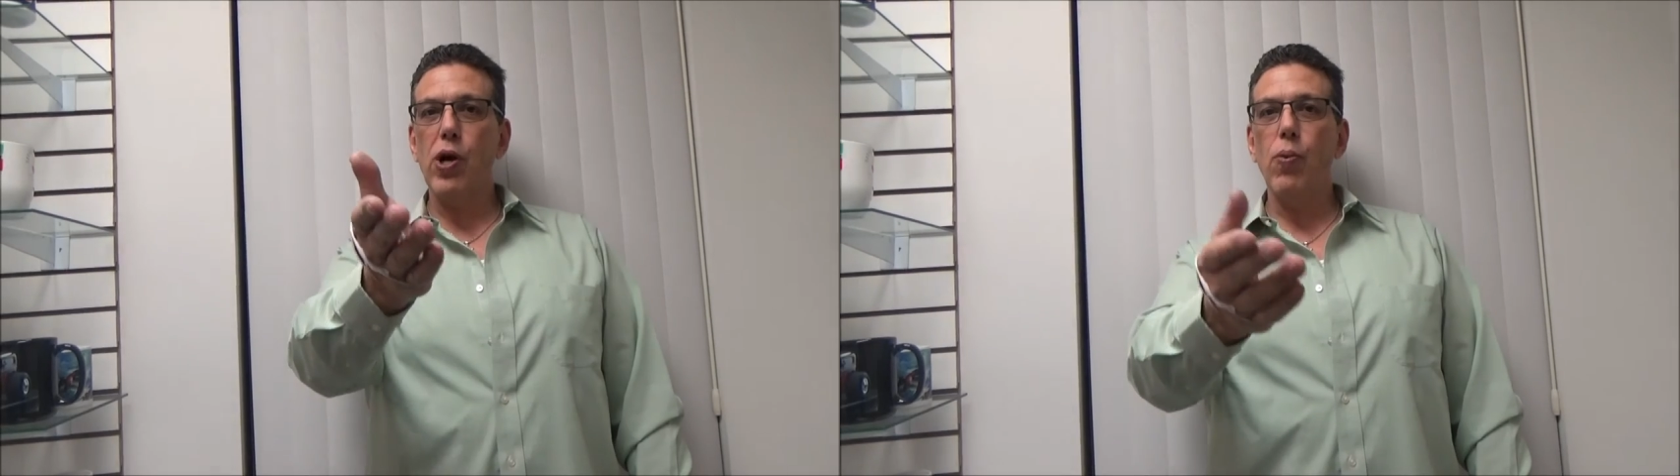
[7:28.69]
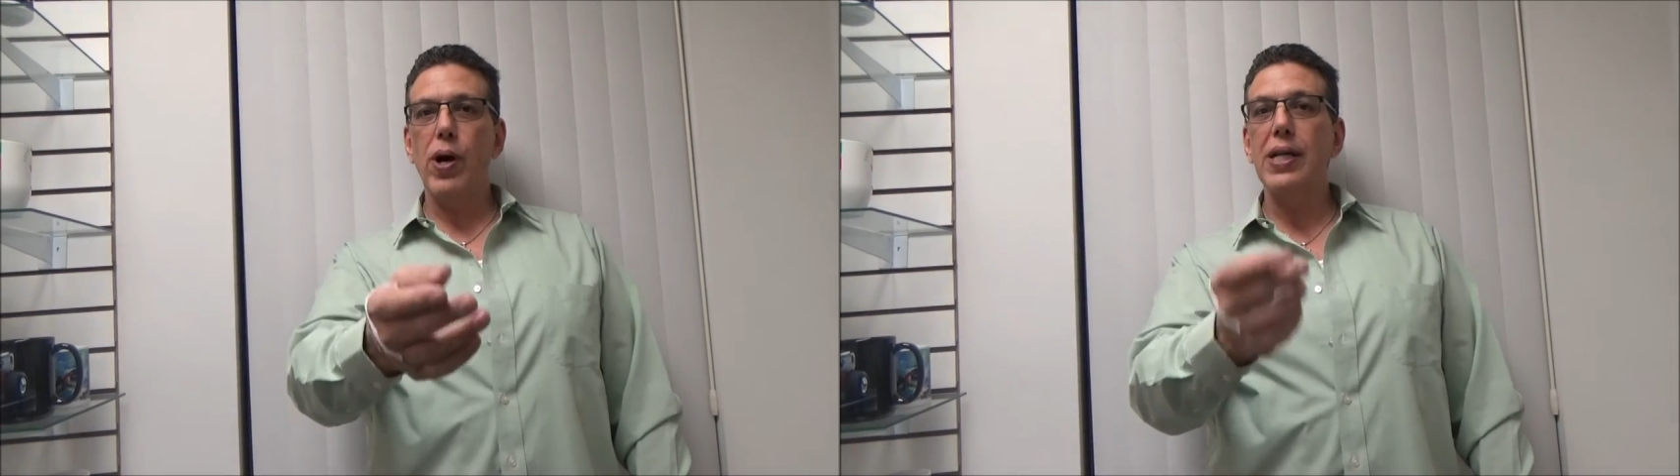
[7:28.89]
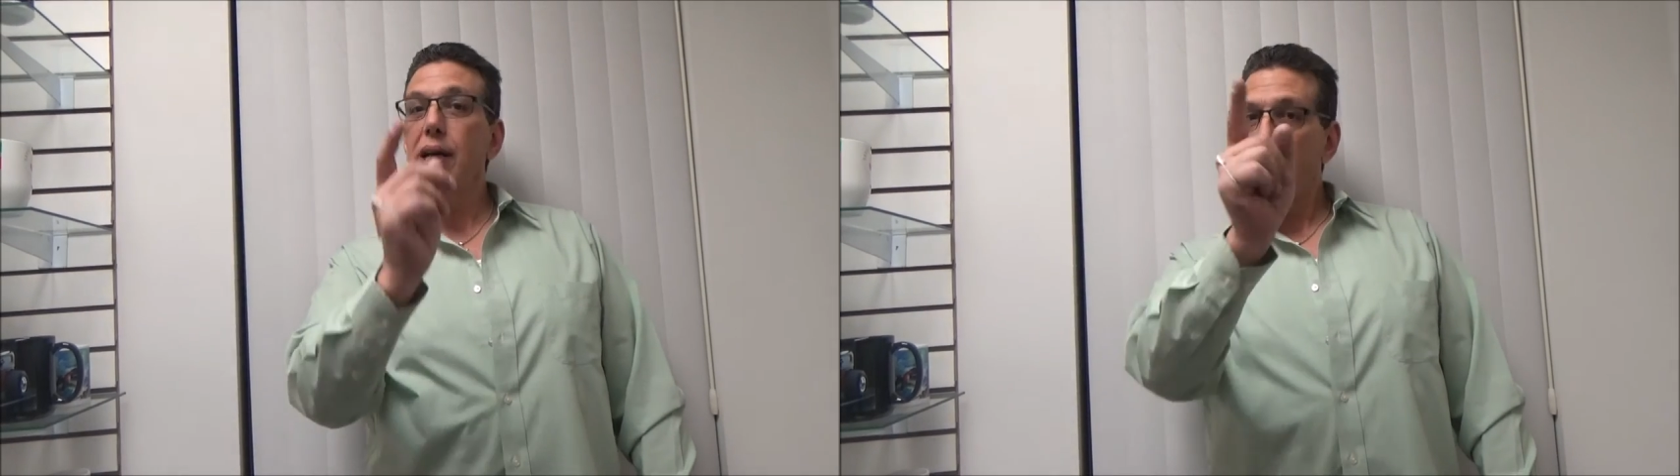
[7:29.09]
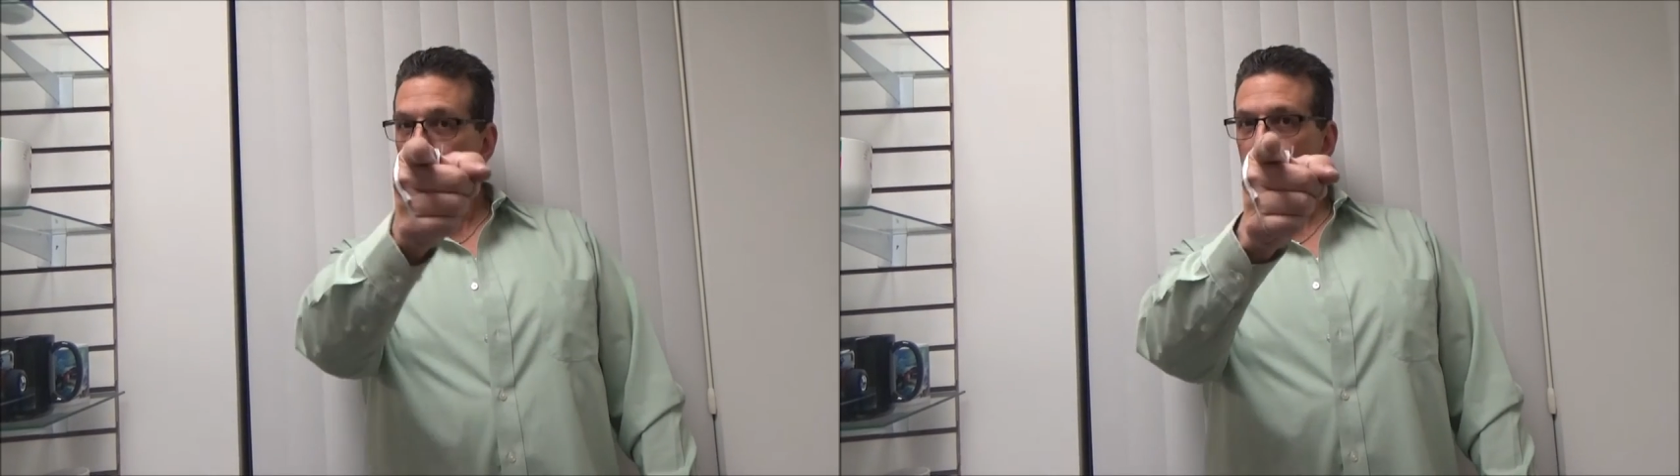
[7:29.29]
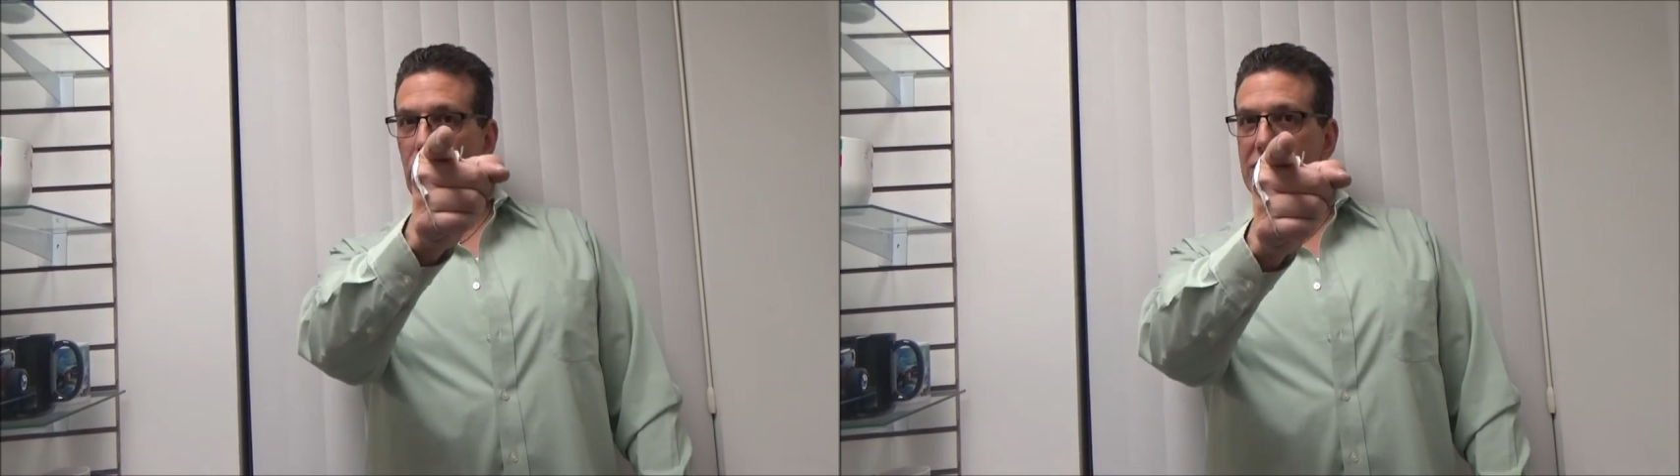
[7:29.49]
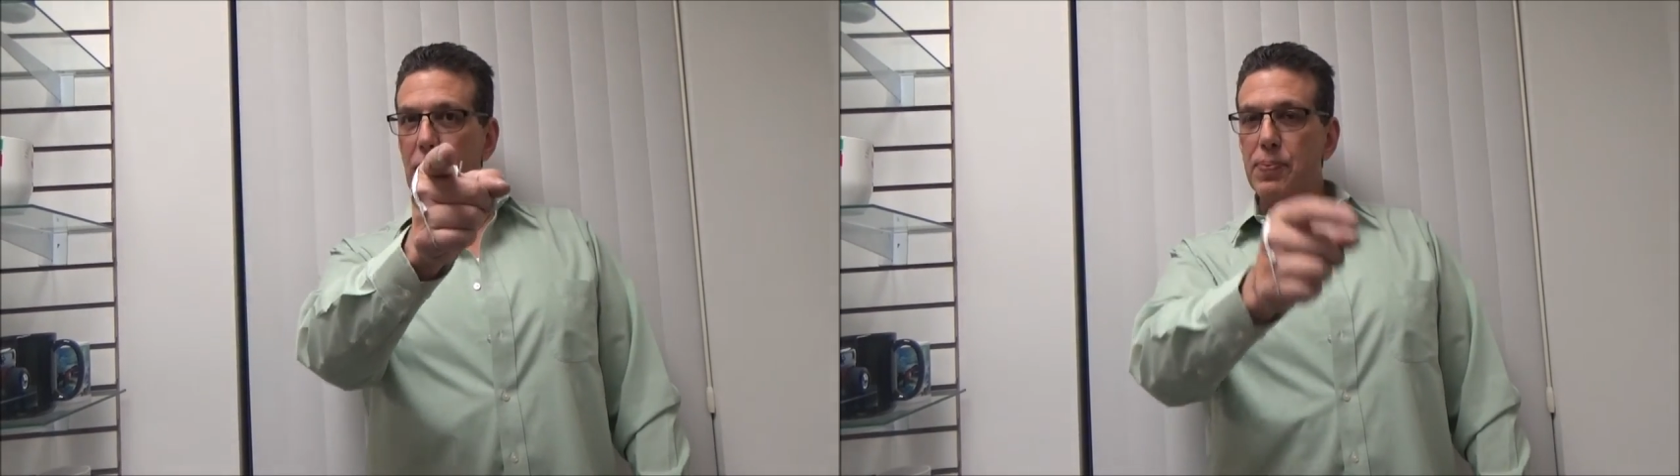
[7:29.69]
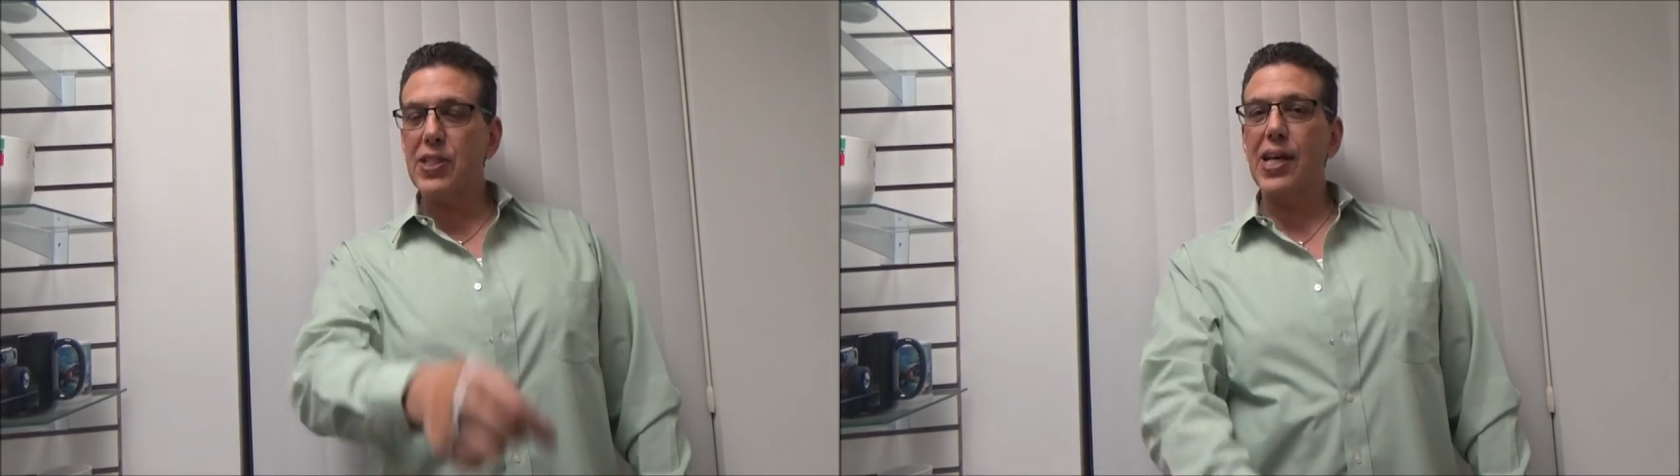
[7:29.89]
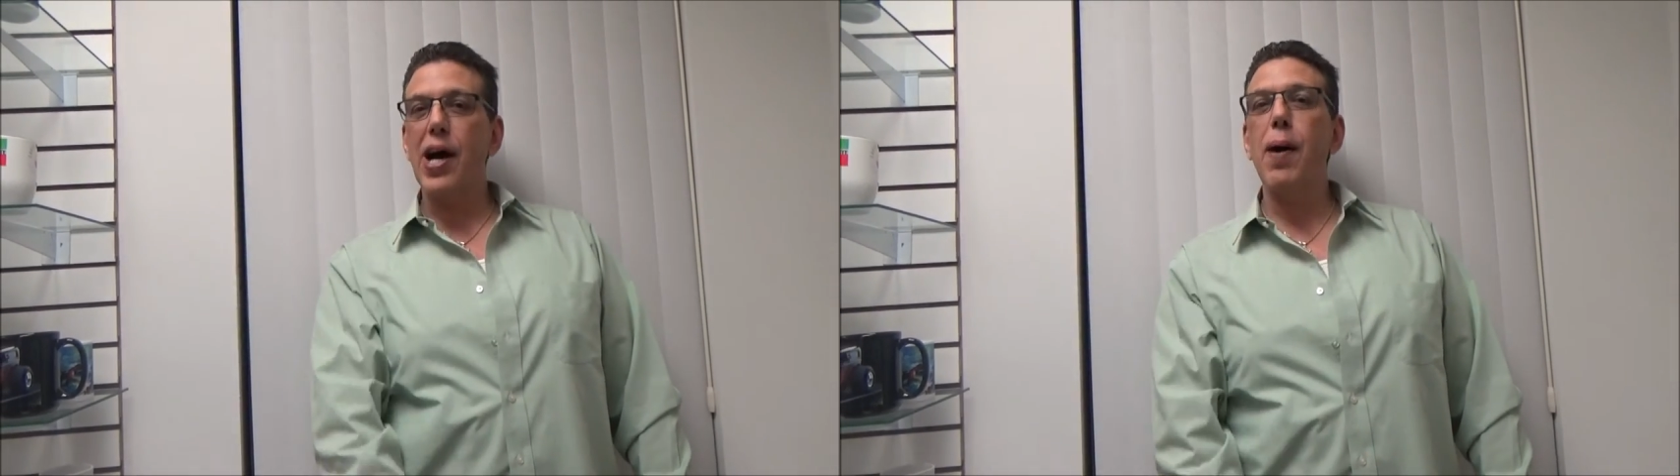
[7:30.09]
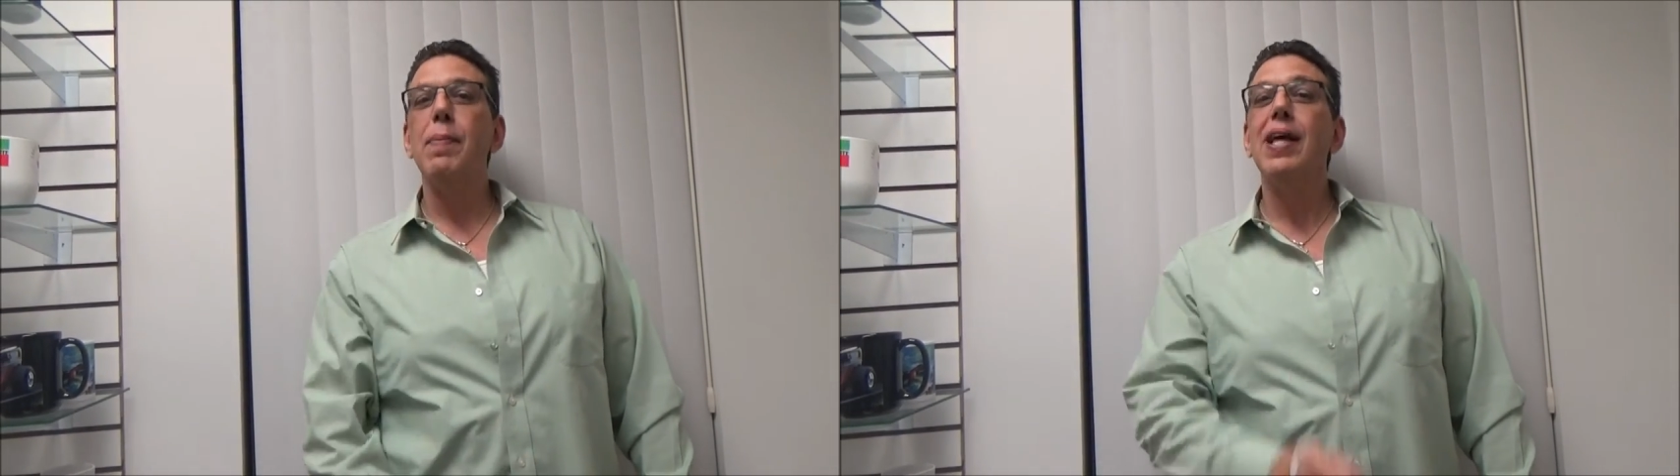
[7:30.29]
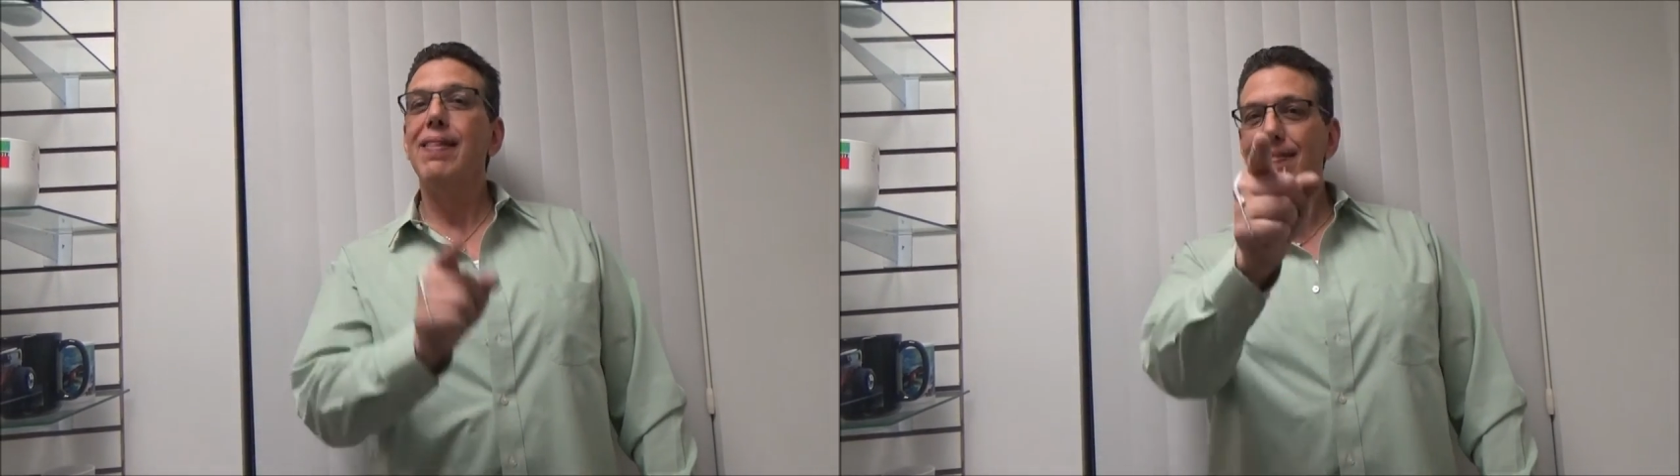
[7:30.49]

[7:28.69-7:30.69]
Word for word: oh one, more tips to come.